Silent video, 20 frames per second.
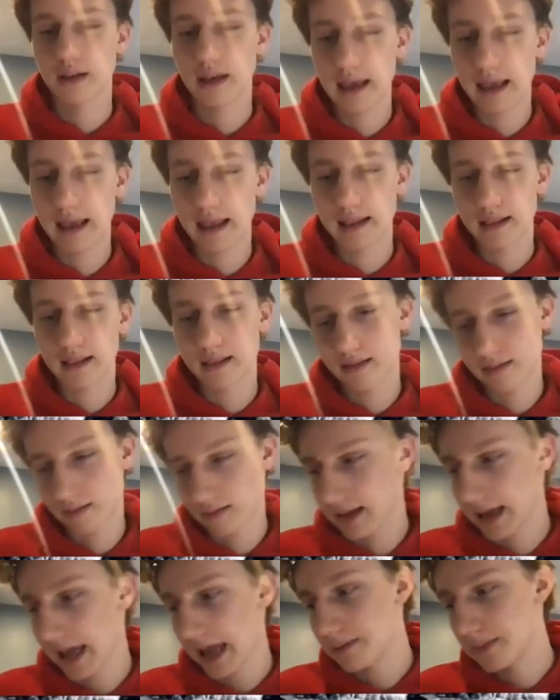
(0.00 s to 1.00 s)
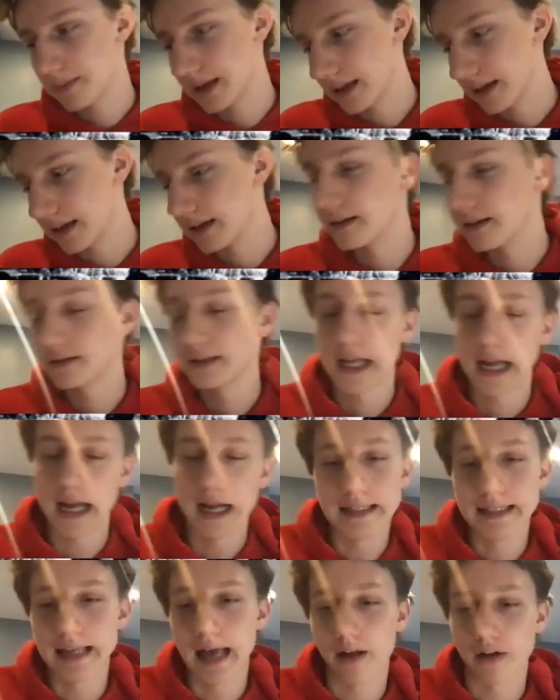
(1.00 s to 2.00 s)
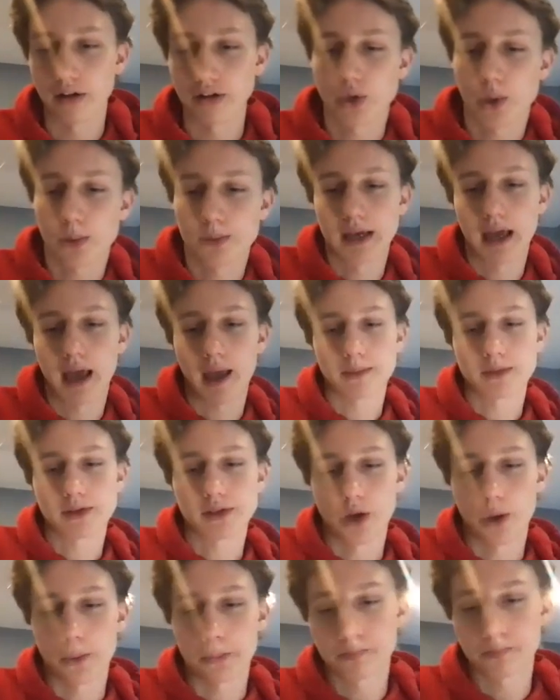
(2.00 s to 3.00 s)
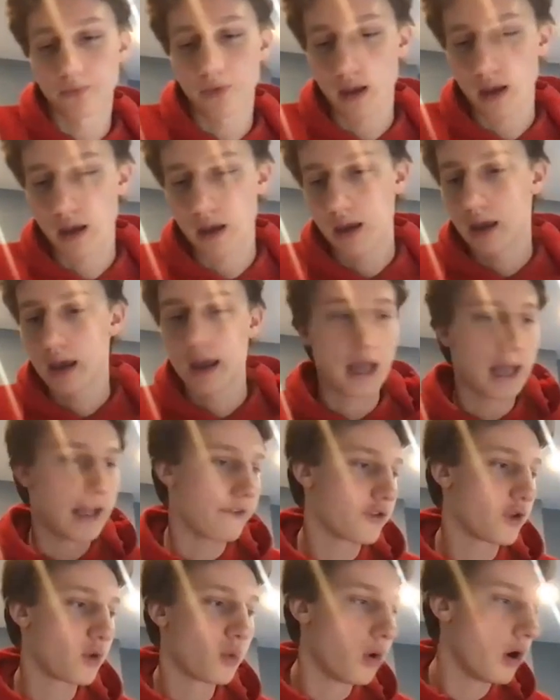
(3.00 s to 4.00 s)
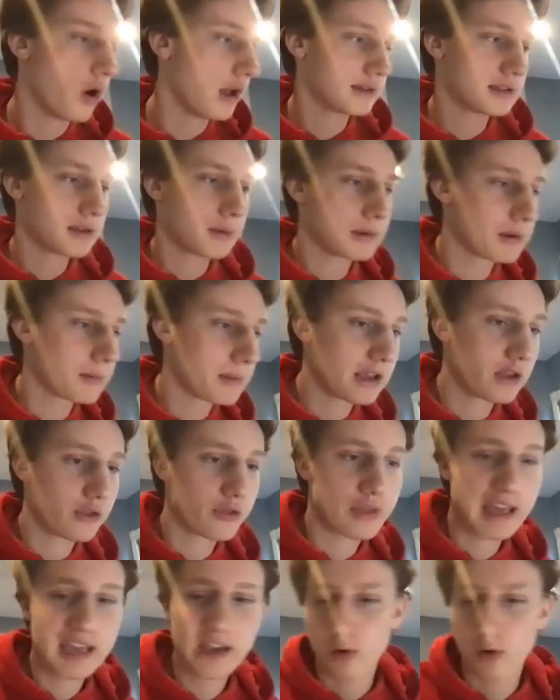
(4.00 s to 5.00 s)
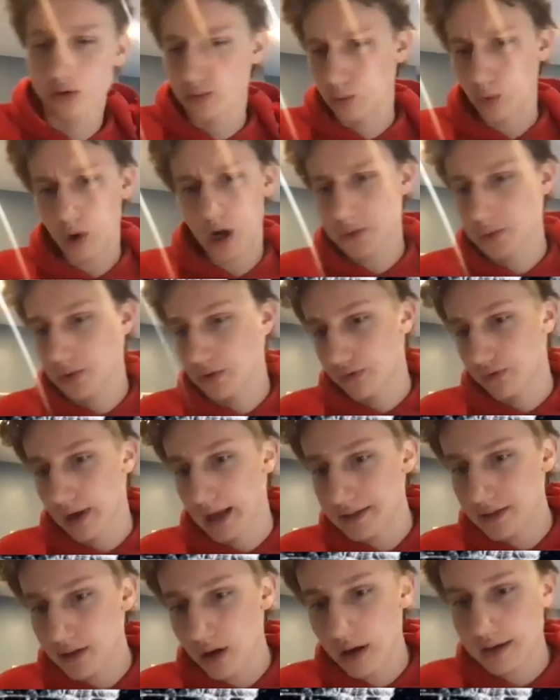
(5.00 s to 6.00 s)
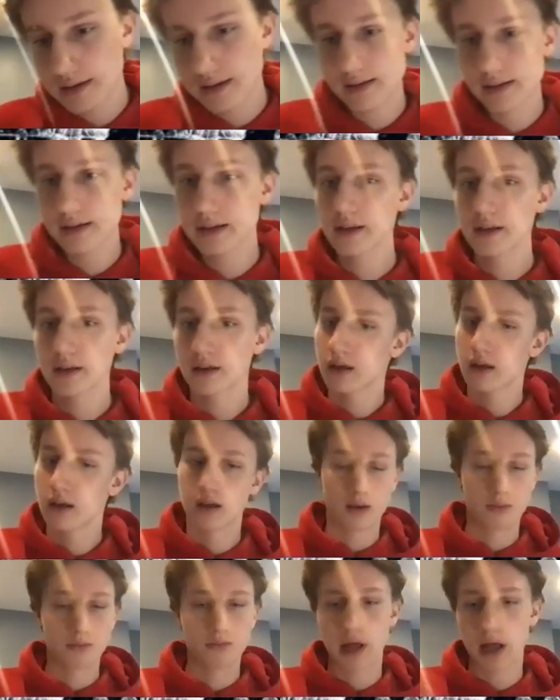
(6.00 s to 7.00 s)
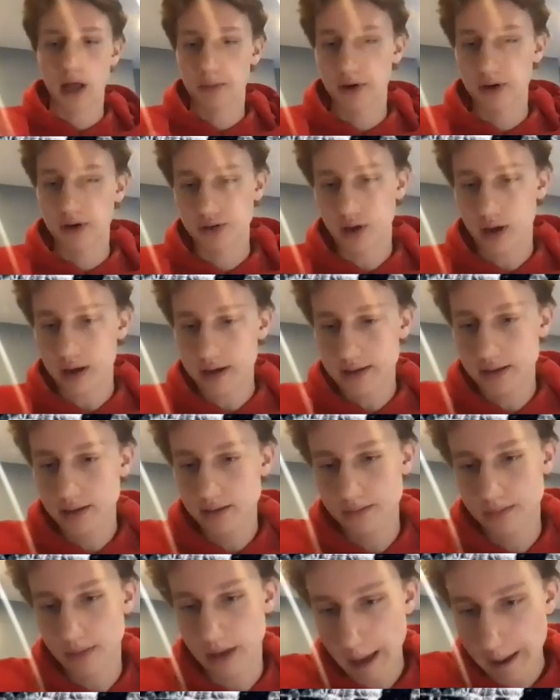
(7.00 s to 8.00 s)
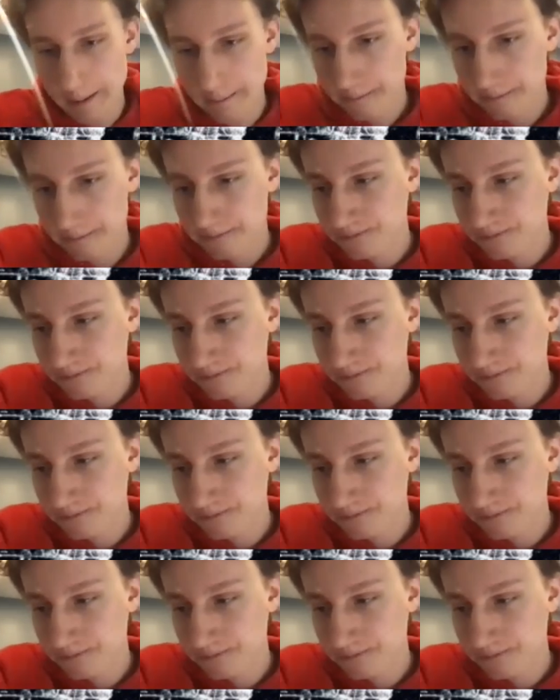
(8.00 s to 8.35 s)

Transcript: it can be a downer sometimes. So if you want something to make you think or watch with friends, honestly, Black Mirror is awesome. But